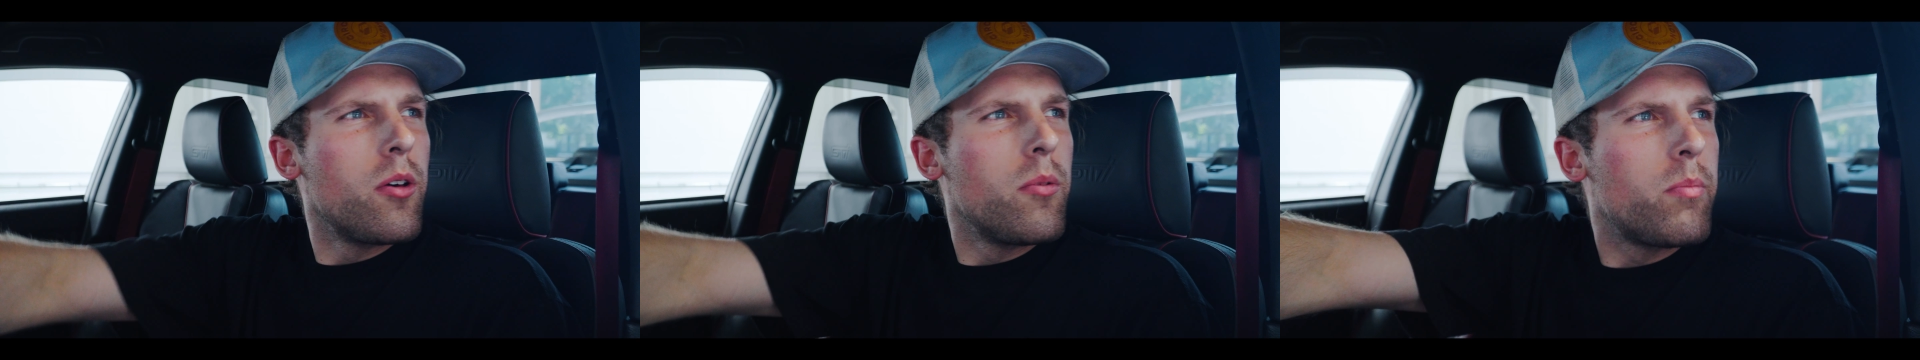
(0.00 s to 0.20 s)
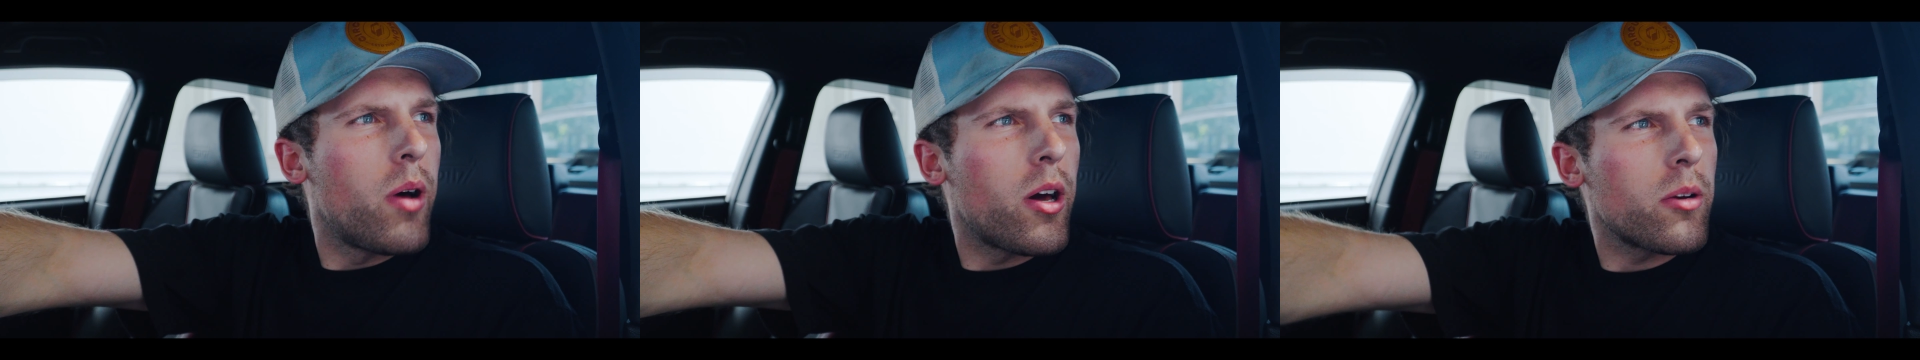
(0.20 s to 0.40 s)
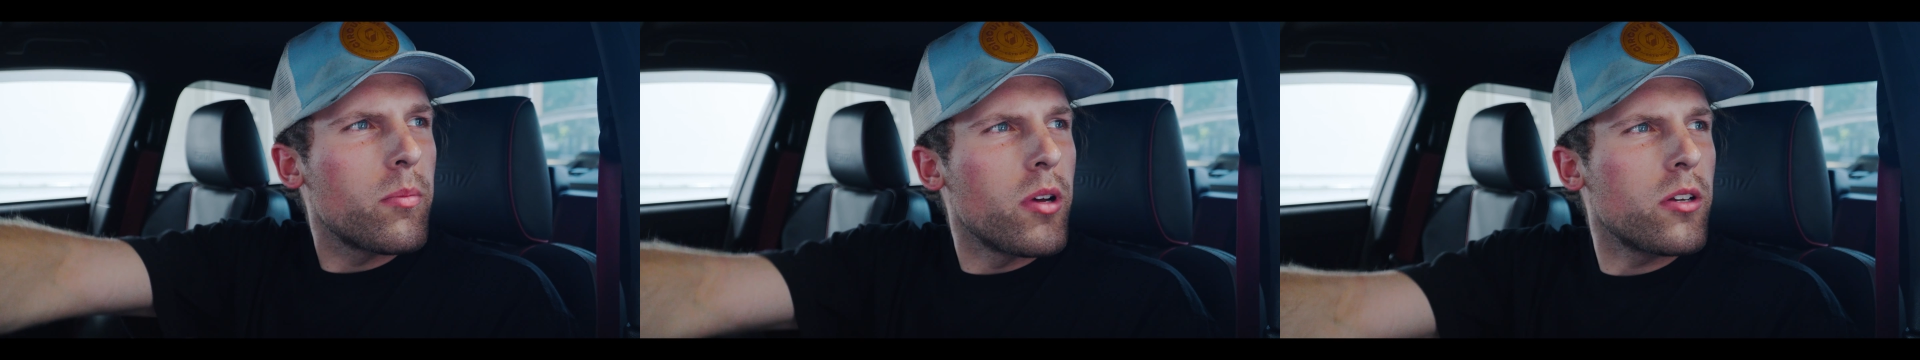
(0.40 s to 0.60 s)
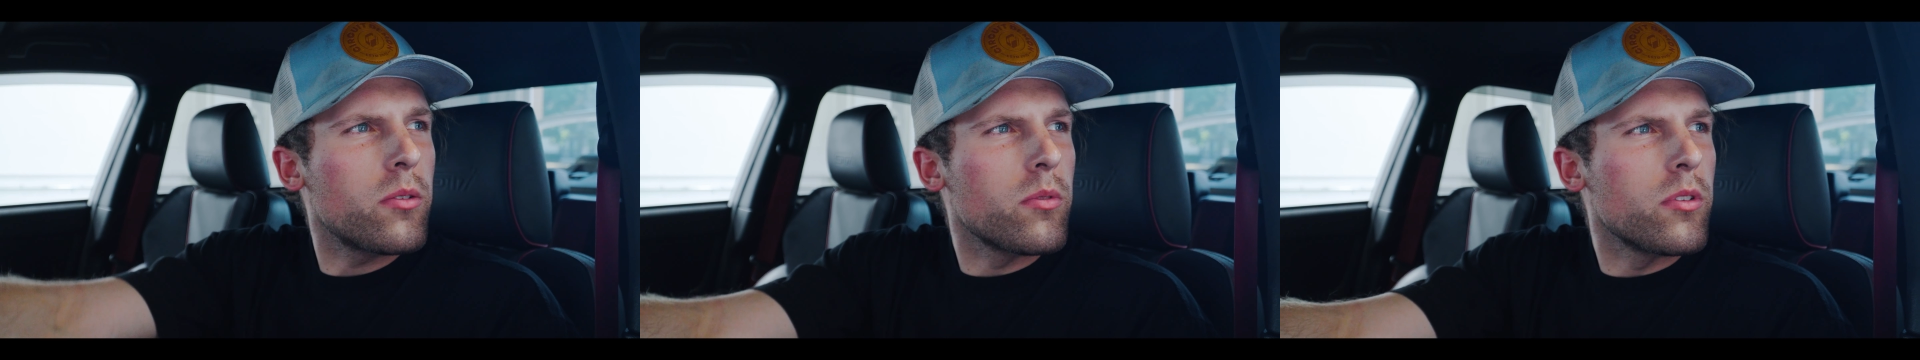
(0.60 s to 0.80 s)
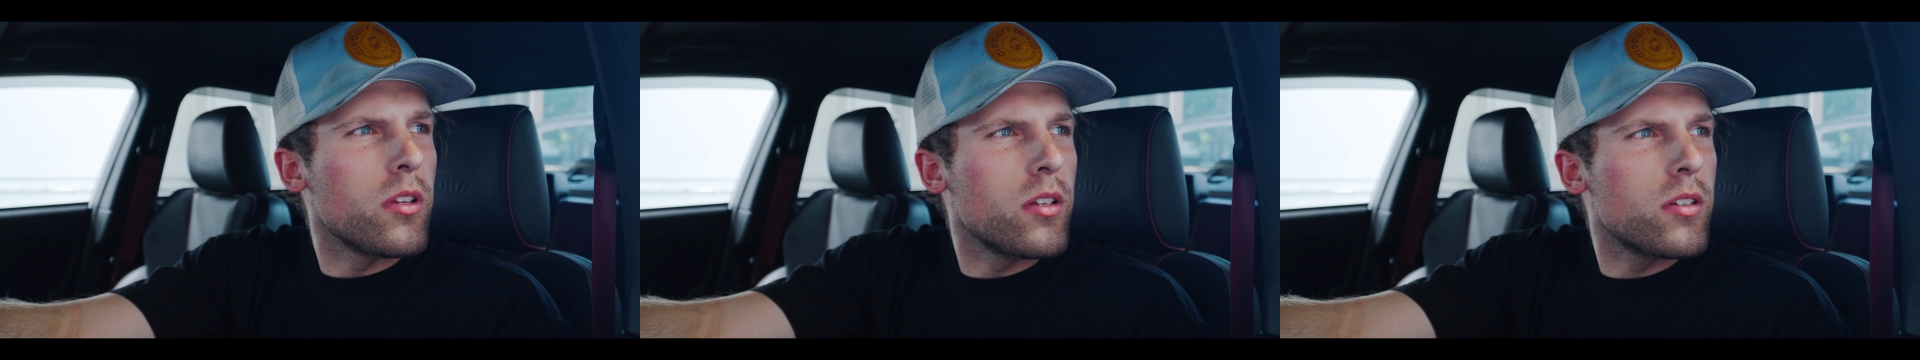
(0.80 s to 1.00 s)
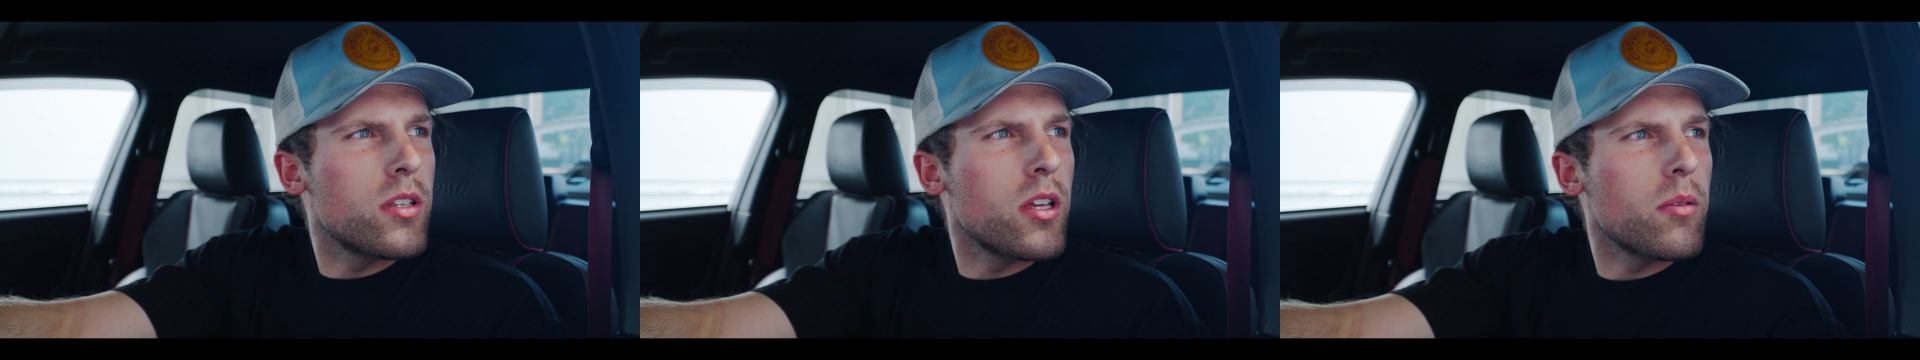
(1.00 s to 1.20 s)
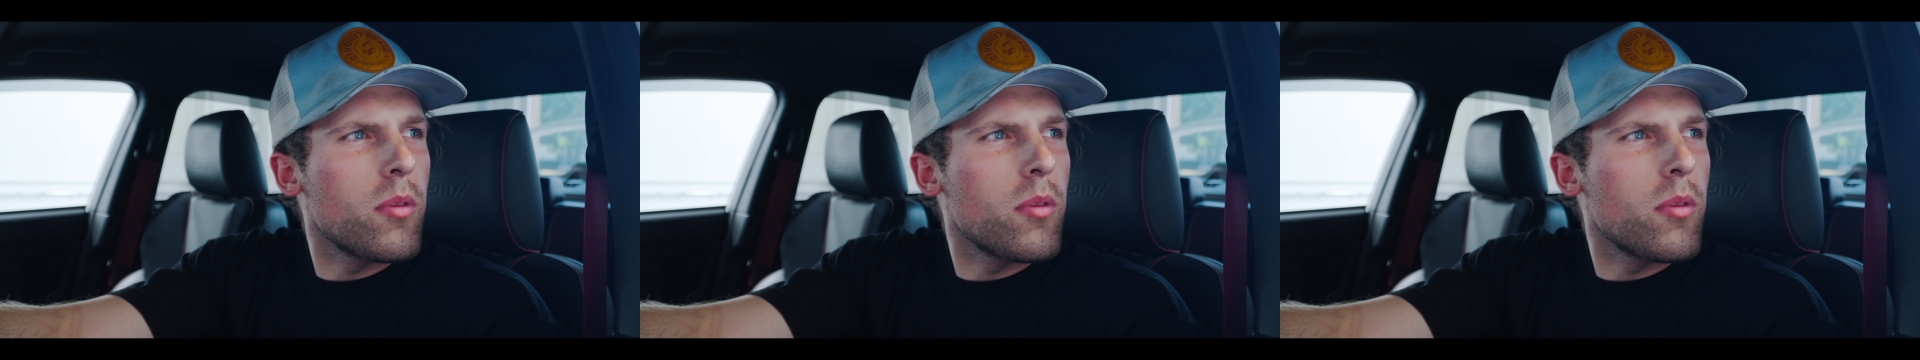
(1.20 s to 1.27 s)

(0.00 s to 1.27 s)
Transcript: bottom end with the intake